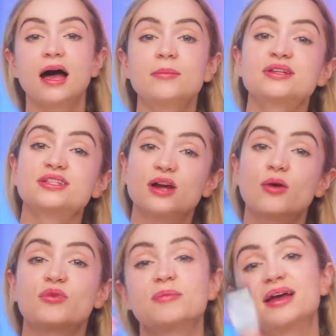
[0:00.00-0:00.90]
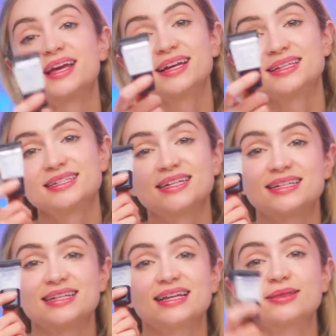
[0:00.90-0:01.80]
I'm gonna start with my handy
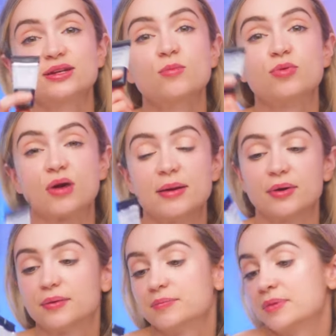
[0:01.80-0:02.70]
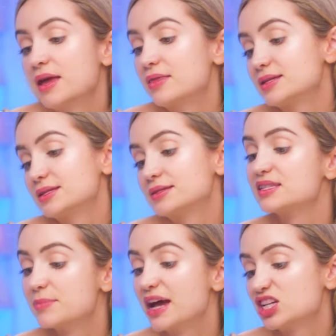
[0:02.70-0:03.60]
dandy little primer. This is a
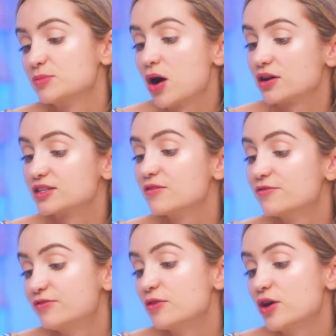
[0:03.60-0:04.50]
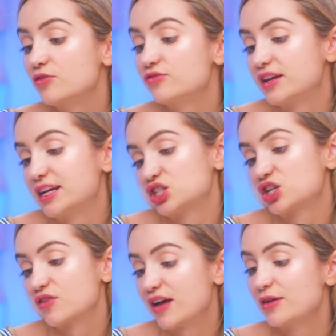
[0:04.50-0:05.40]
Smashbox Photo
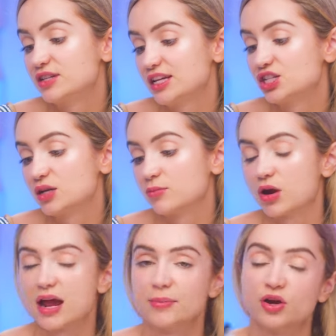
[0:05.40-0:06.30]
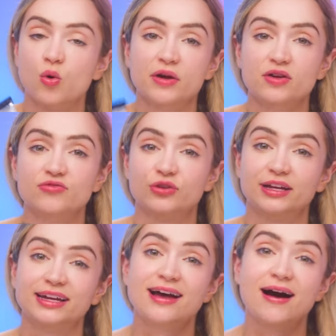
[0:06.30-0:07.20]
Finish Foundation Primer,
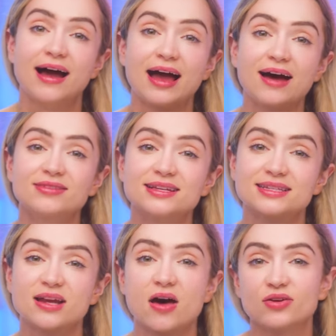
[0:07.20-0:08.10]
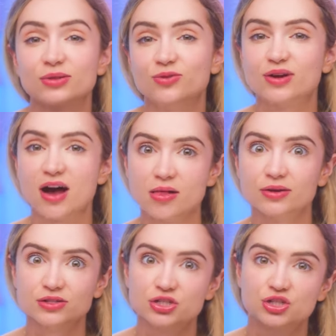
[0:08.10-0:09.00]
oil-free. I have these in other little
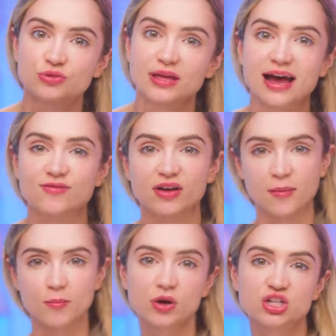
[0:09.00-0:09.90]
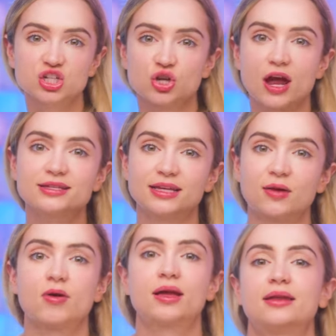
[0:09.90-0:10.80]
colors too. They have like a
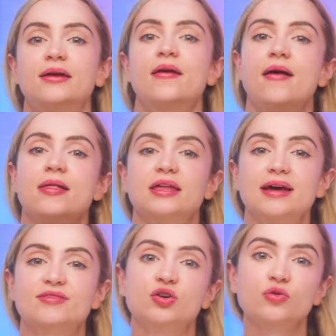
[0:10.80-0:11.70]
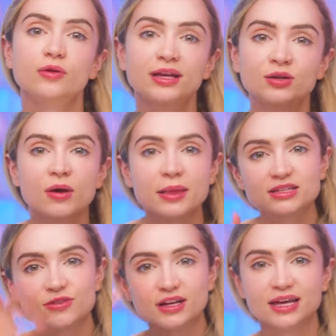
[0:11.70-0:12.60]
moisturizing one. They have a green one
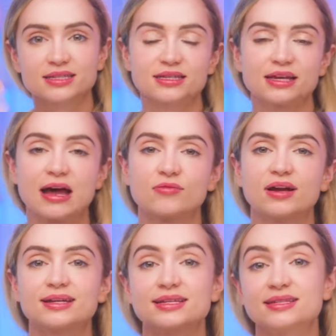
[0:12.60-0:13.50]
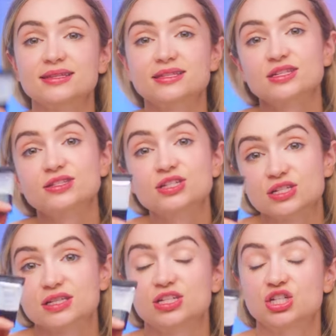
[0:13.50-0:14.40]
that's for canceling out redness. This is
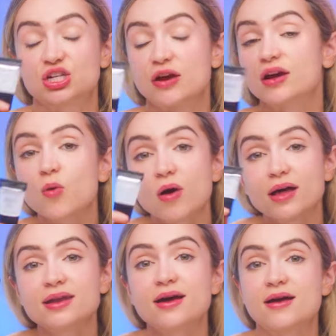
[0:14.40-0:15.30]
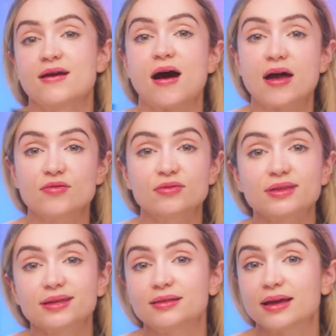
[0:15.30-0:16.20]
just the generic one. I
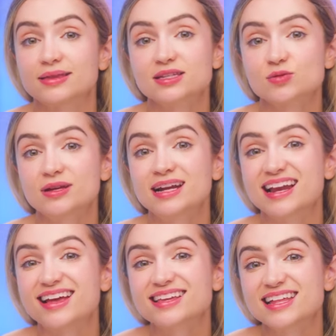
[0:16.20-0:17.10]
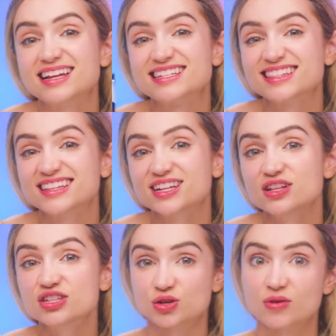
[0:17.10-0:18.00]
really like this one. I like that it's
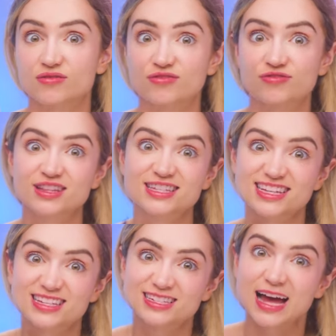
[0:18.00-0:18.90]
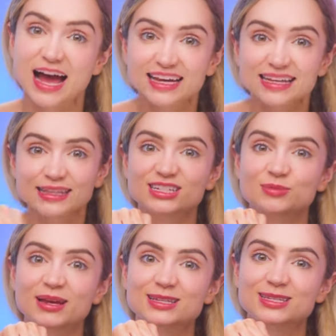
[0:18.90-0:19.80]
little so it fits in tiny little
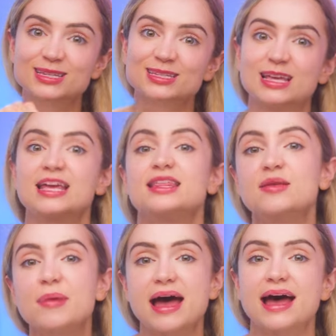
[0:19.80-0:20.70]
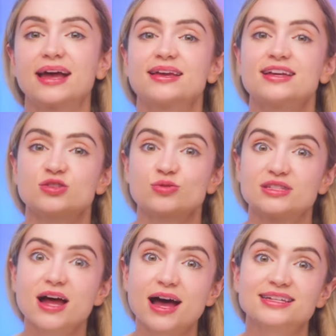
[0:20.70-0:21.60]
spaces in the bag. So
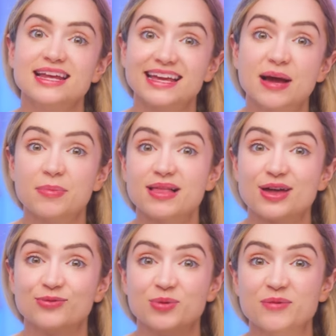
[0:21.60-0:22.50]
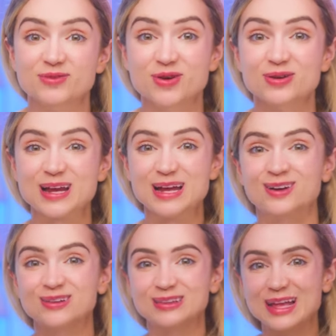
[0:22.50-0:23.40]
it's not taking up a lot of room. If you notice, I
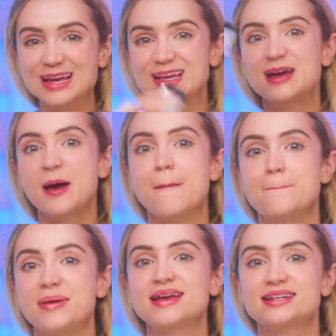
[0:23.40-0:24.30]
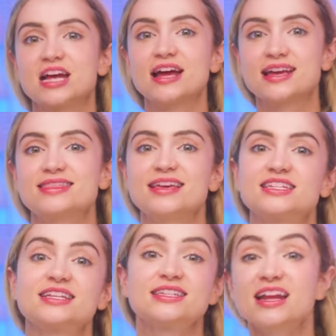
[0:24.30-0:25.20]
don't like big giant
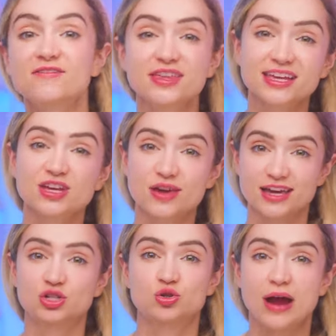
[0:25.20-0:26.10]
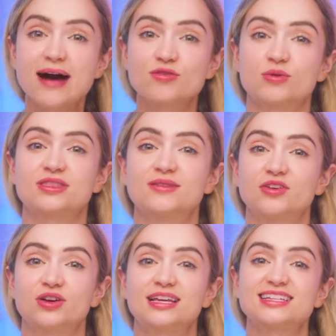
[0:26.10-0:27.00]
things because then I feel like you can't travel with them
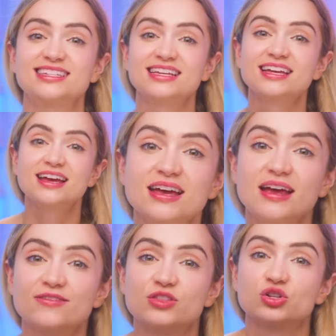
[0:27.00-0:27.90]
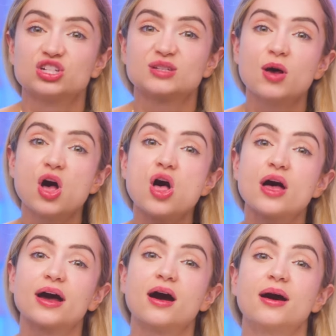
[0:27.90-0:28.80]
very easily. If they're small
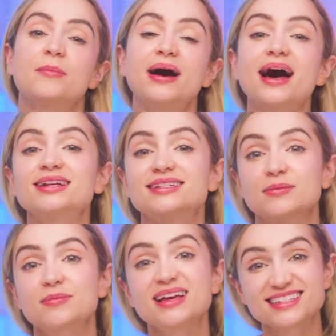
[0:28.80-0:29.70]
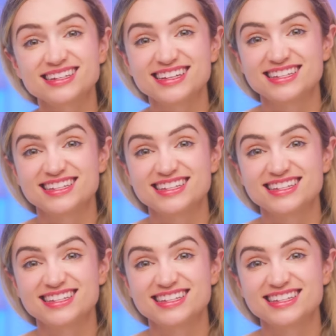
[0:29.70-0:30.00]
and compact, it makes it